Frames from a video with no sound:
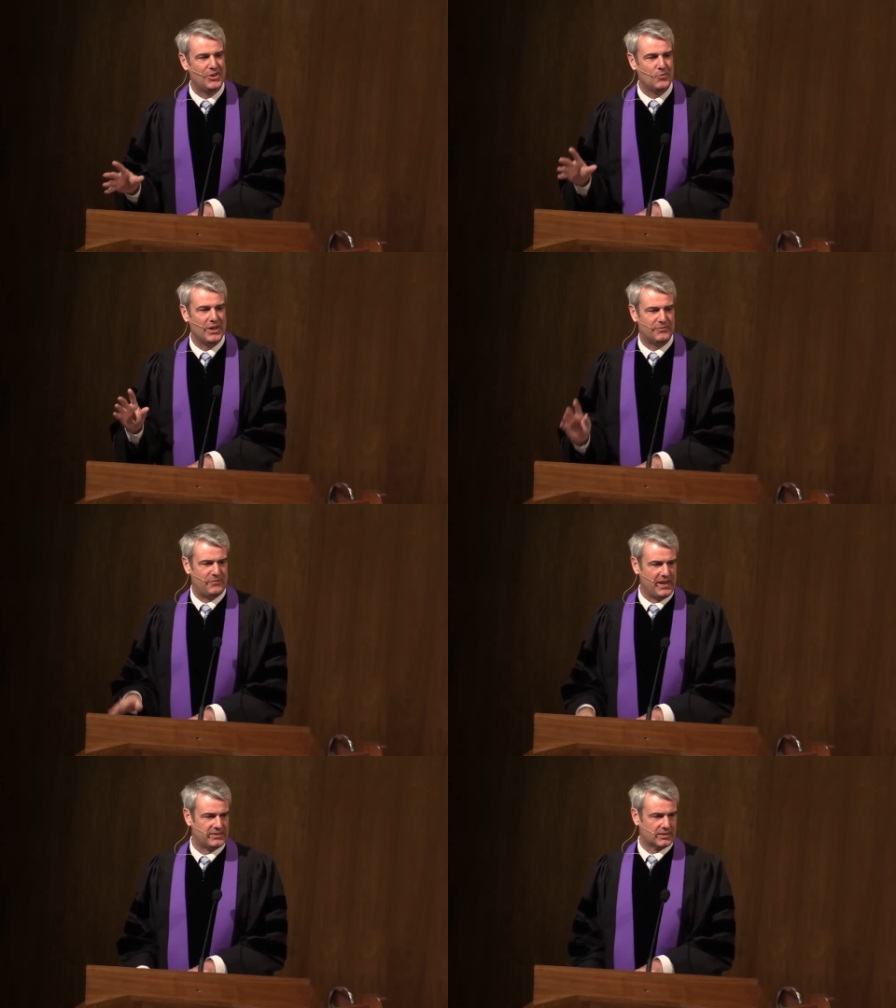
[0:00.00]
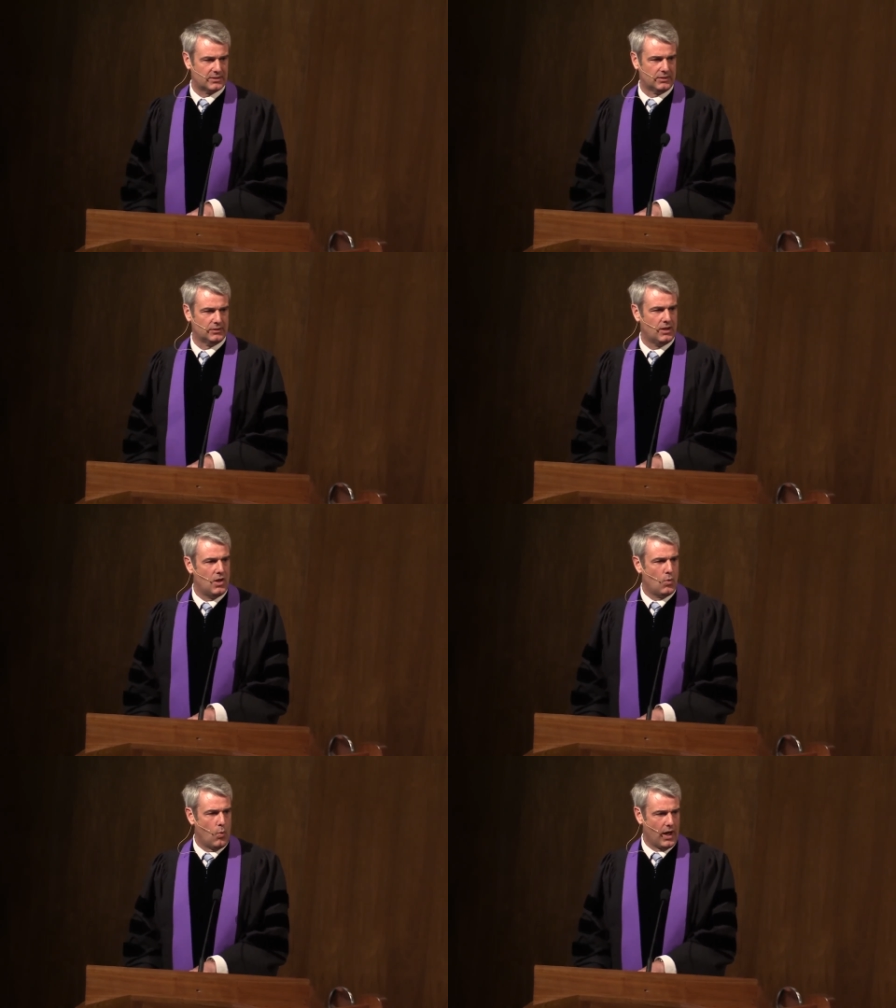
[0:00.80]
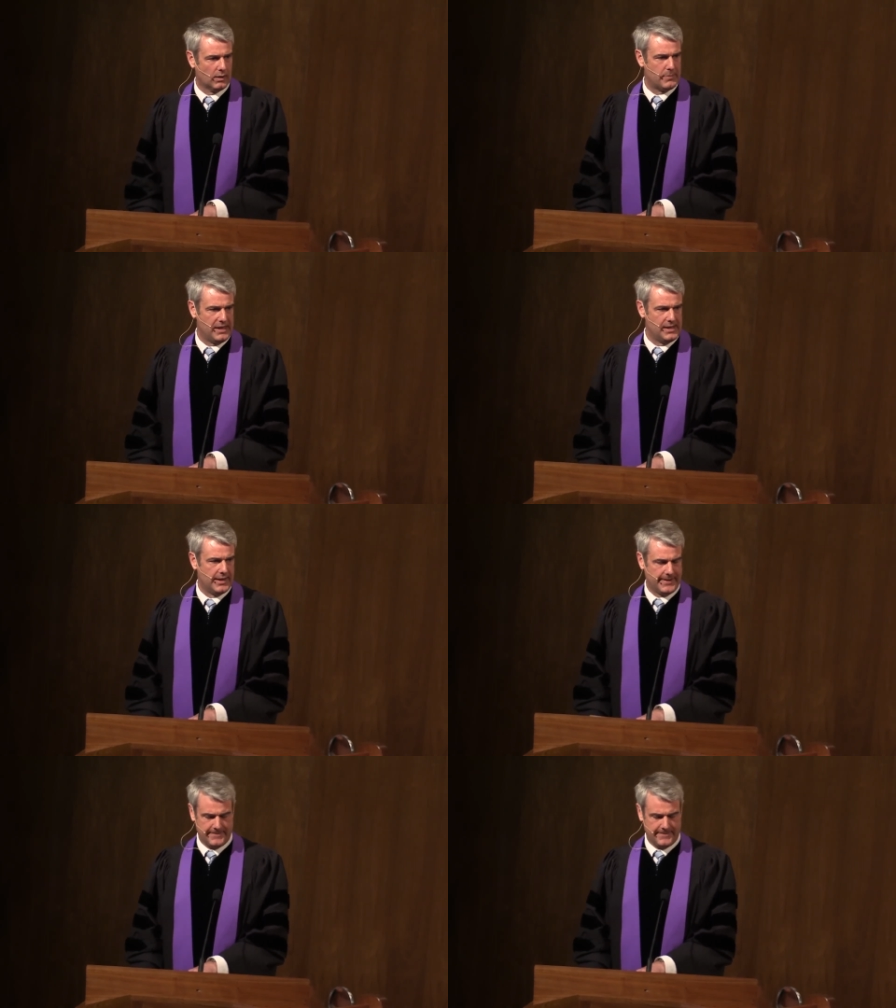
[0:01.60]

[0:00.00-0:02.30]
with physical well being.